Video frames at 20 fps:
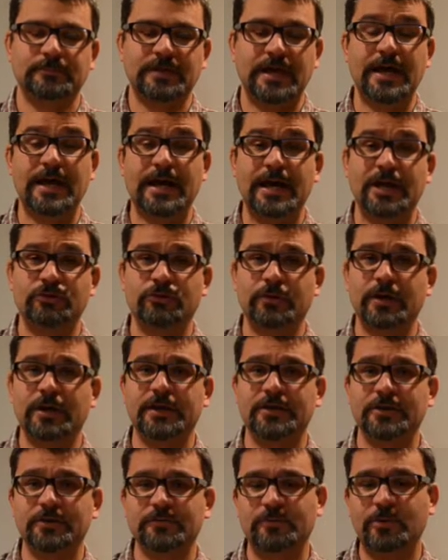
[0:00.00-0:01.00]
Hi, Greg
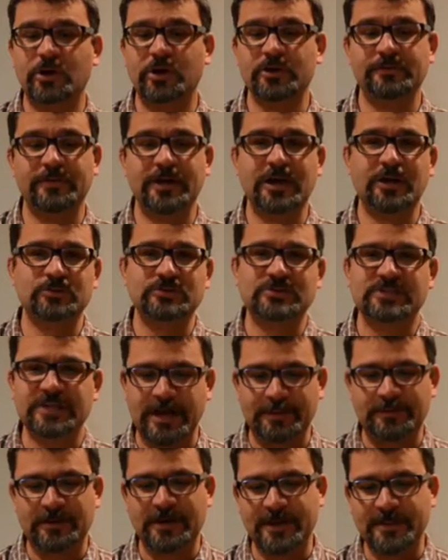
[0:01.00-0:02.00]
here for Party Foul with
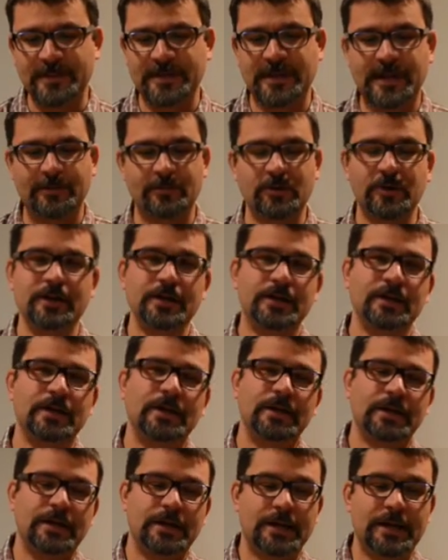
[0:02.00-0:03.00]
Scott behind the camera,
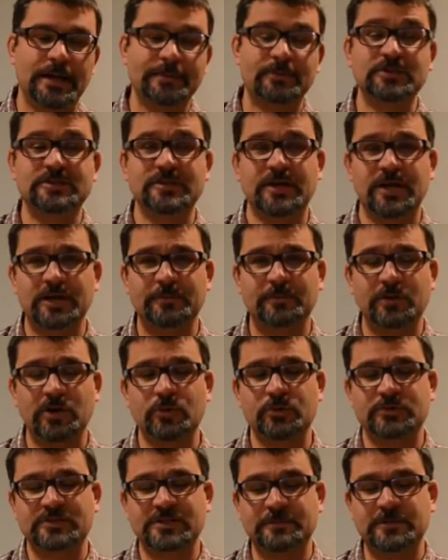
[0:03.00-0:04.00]
and I'm going to talk
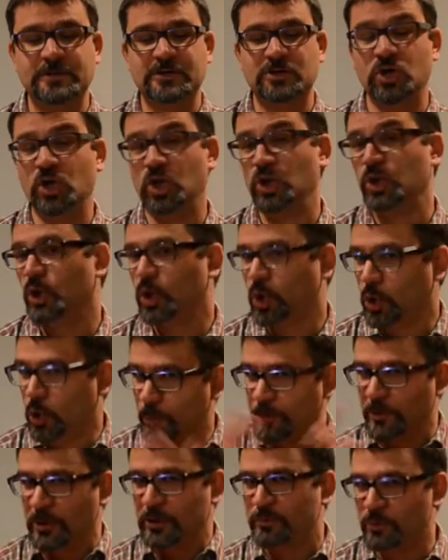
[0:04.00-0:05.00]
about something called
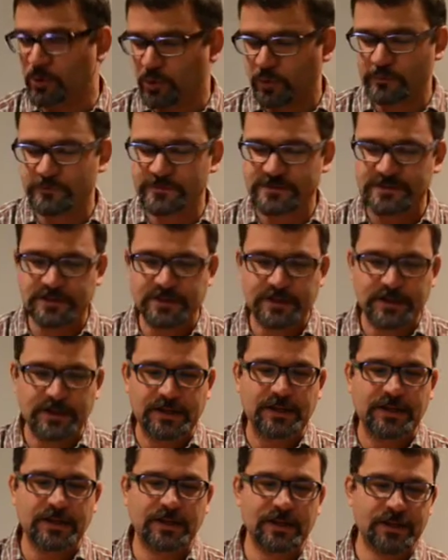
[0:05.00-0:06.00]
opening moves.
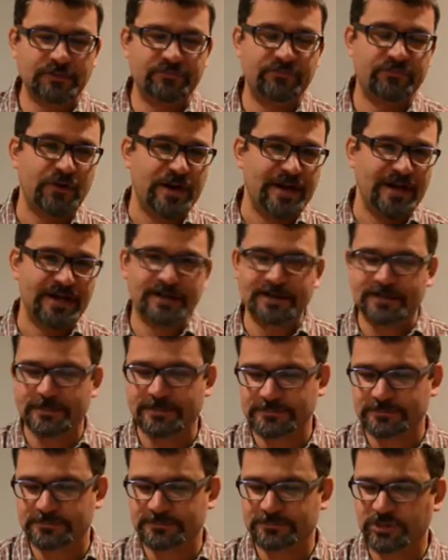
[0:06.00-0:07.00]
Frank
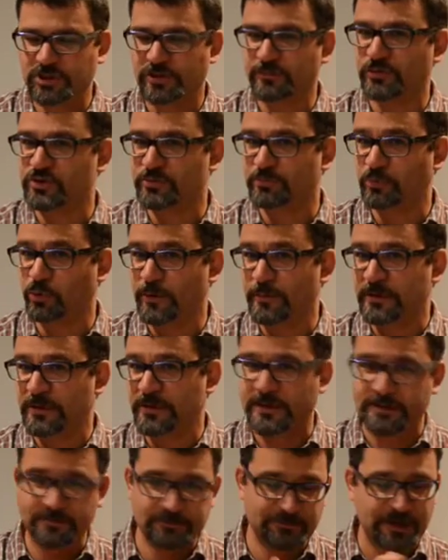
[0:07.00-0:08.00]
covered deployment.
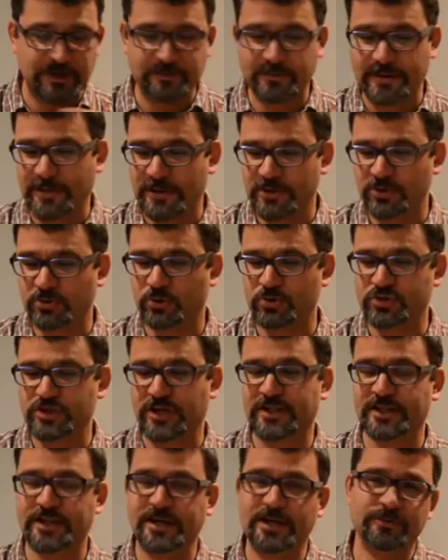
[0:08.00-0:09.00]
I recommend that you go
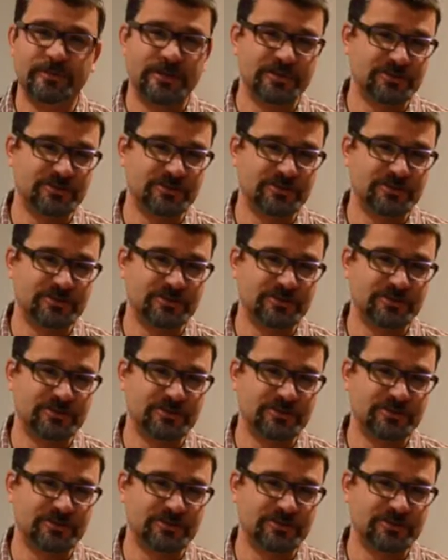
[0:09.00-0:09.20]
check that out.